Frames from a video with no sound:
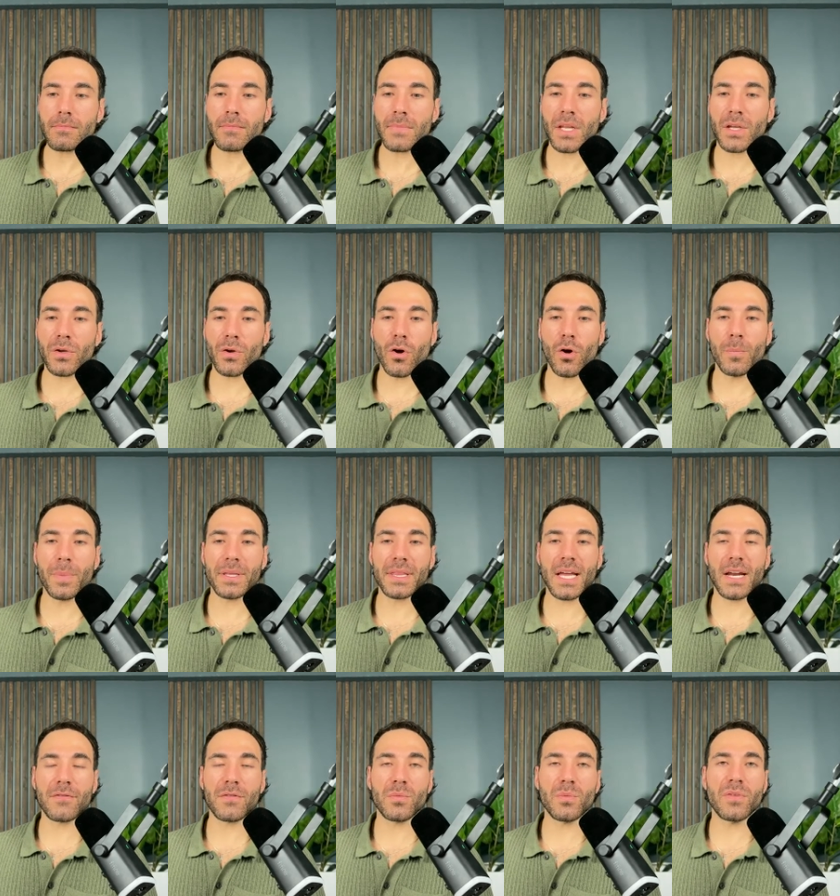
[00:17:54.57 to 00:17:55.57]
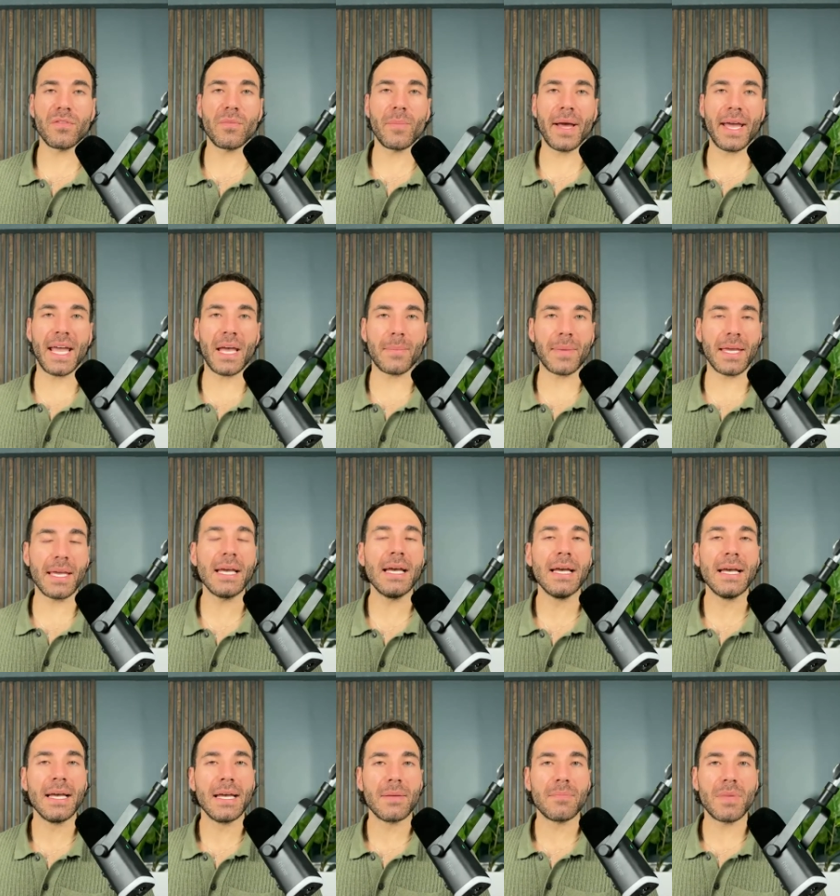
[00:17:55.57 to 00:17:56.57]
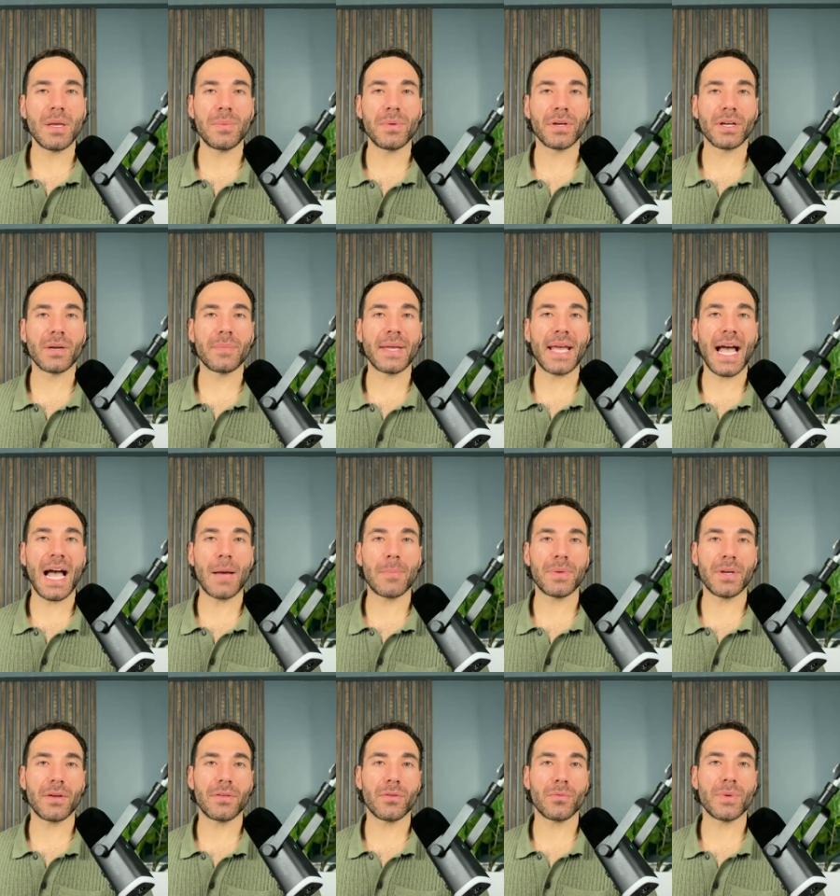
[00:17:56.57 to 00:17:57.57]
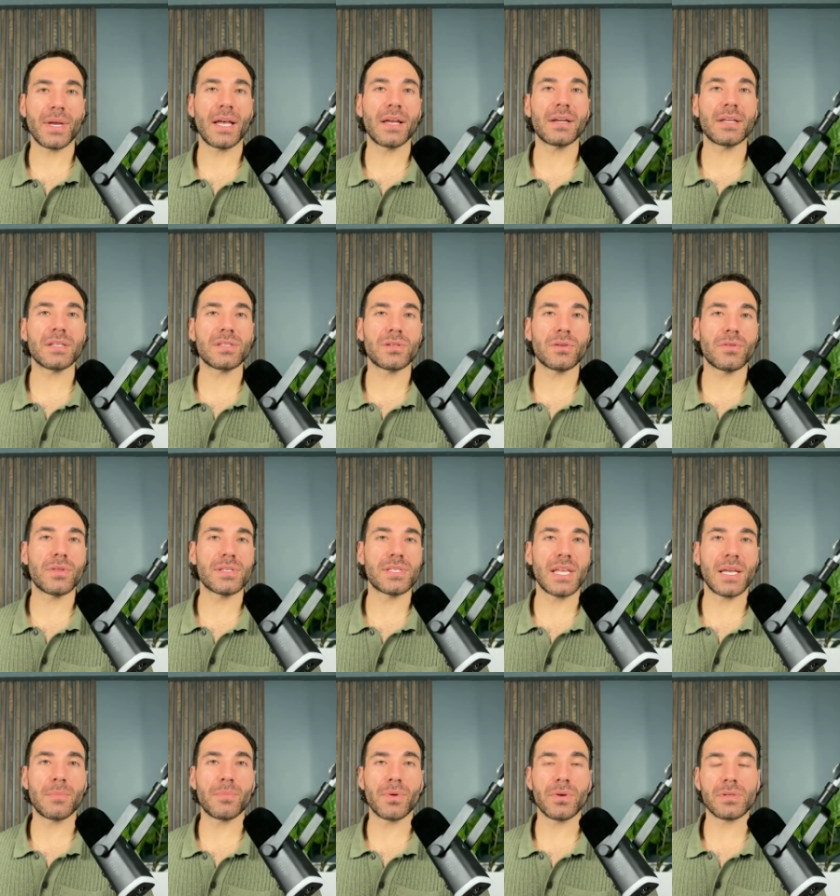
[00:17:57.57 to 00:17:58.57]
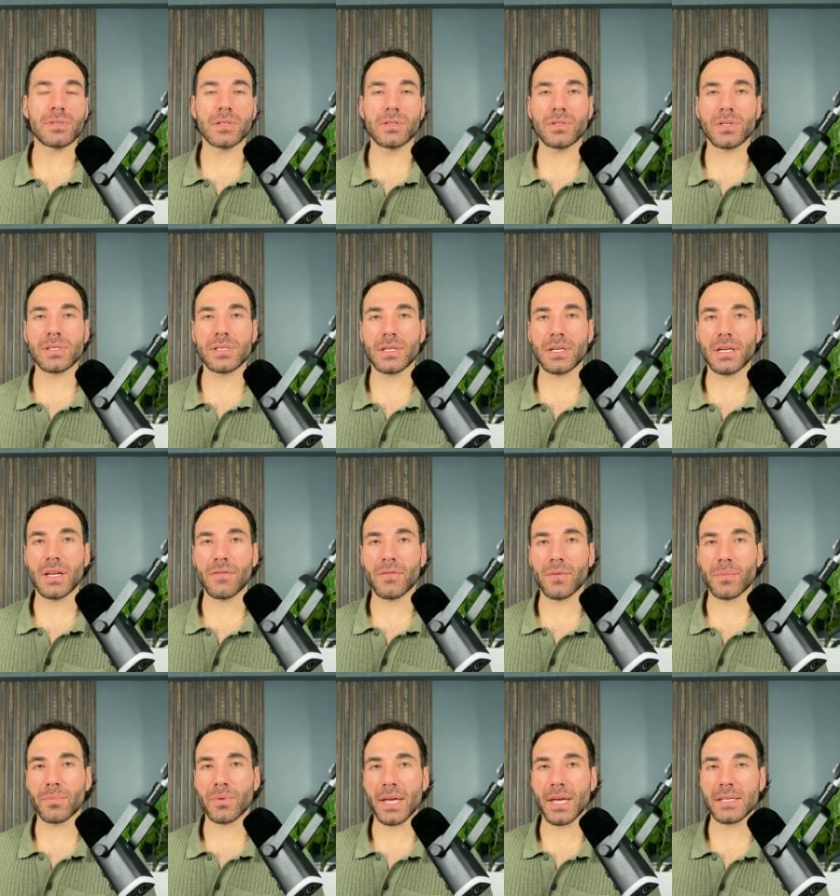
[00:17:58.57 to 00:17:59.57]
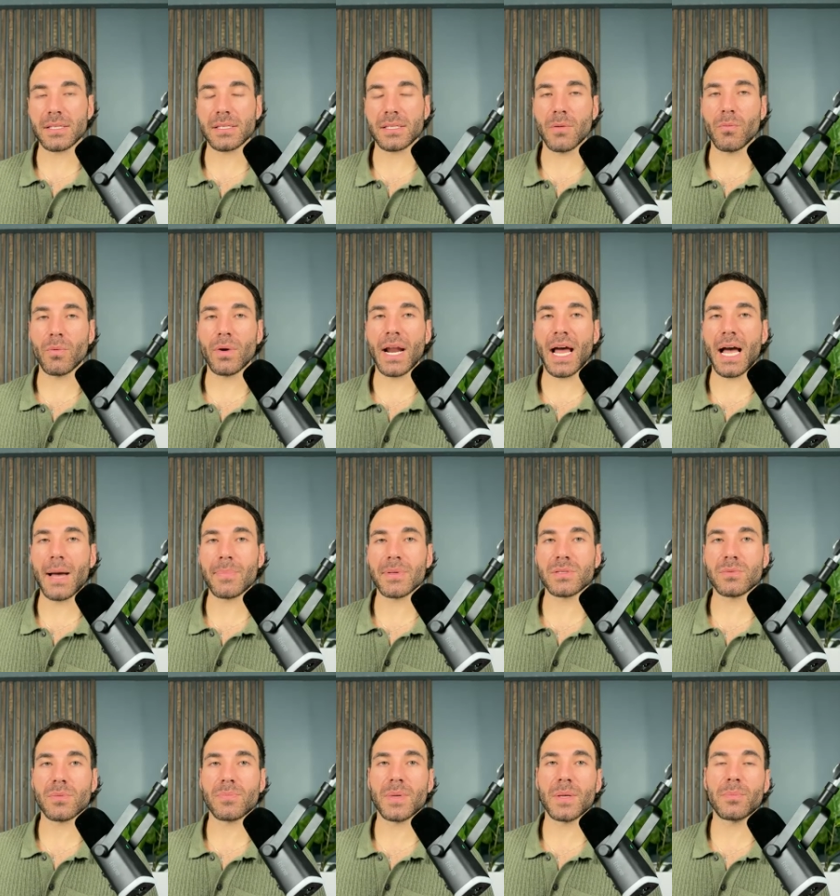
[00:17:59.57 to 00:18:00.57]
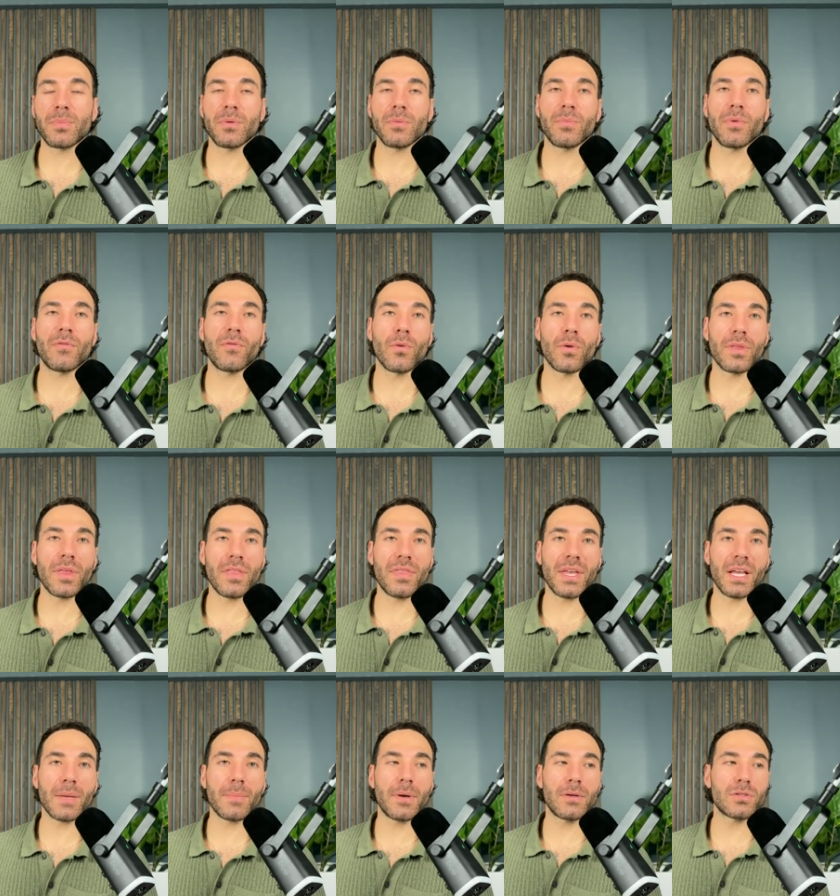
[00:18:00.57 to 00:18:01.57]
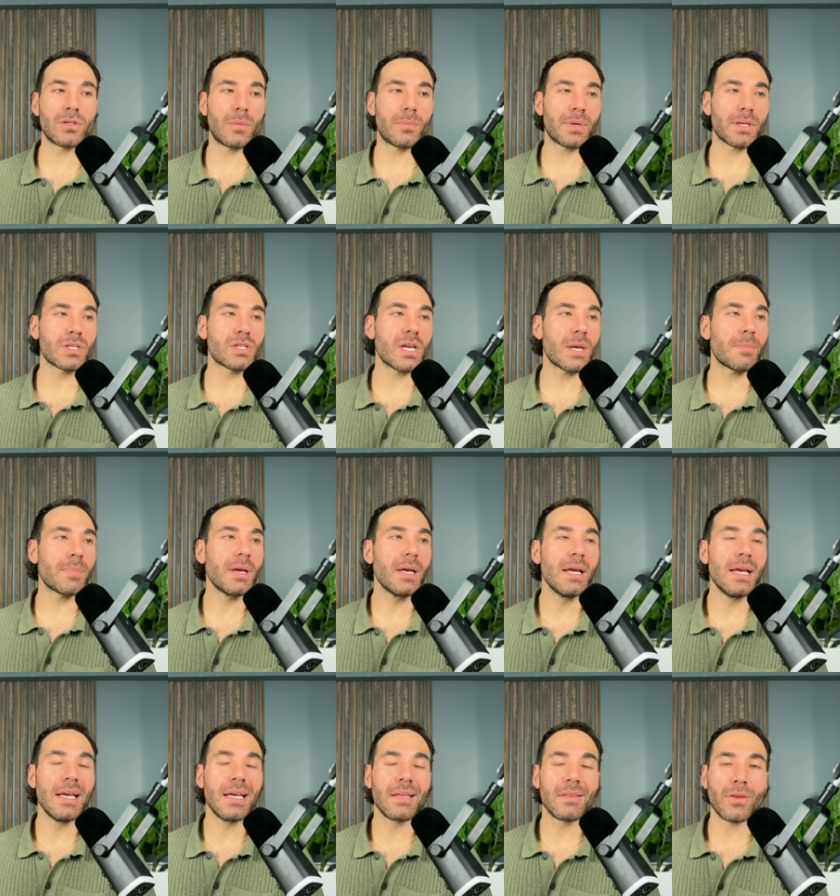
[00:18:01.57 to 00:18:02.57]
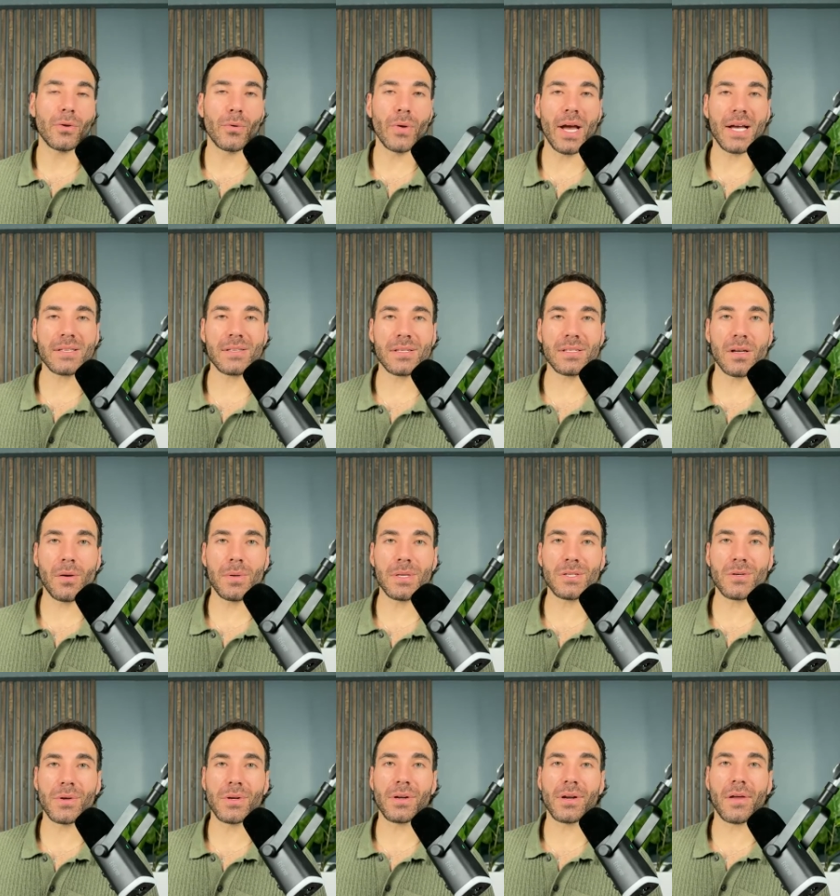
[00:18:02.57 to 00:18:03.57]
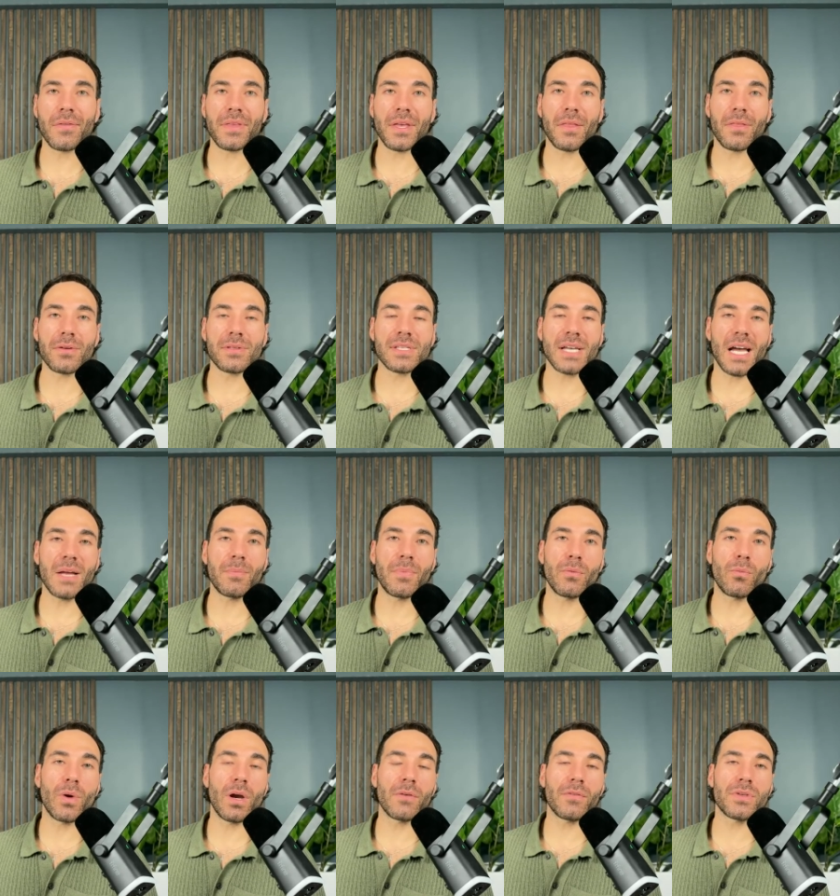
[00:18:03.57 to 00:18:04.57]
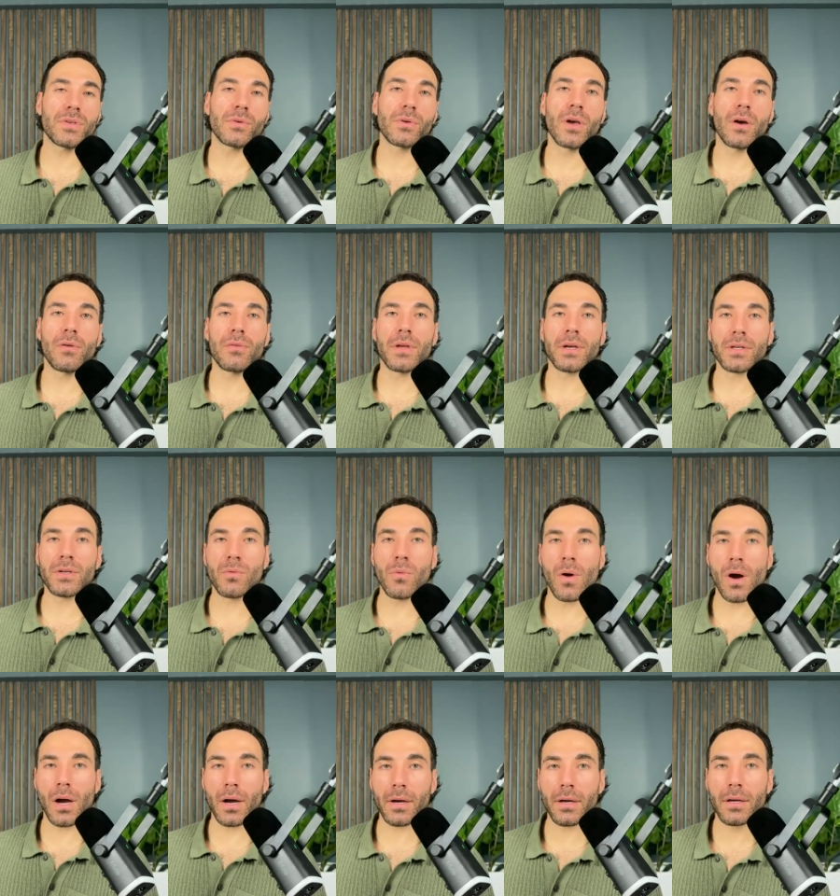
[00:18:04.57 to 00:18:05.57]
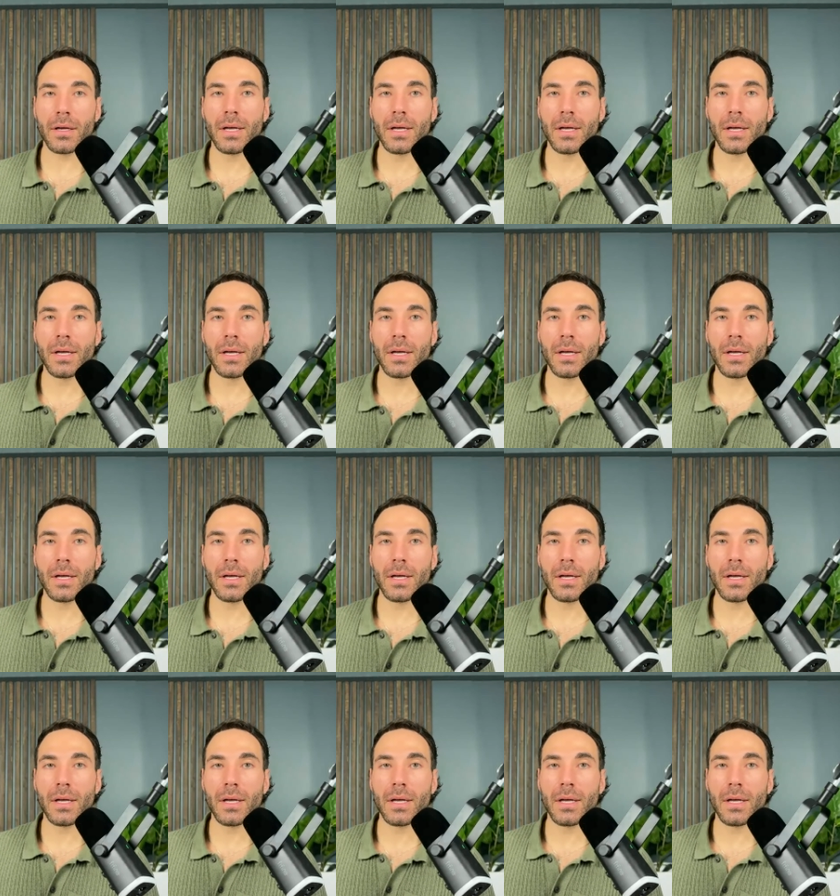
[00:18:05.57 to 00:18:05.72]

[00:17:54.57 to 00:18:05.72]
You're hoping that if you move to Miami, maybe you're going to be happier. And the reality is you're the same person, just in a different place. And what happens with people before they think about jumping ship, the grass is always greener on the other side, but wherever you go, there you are.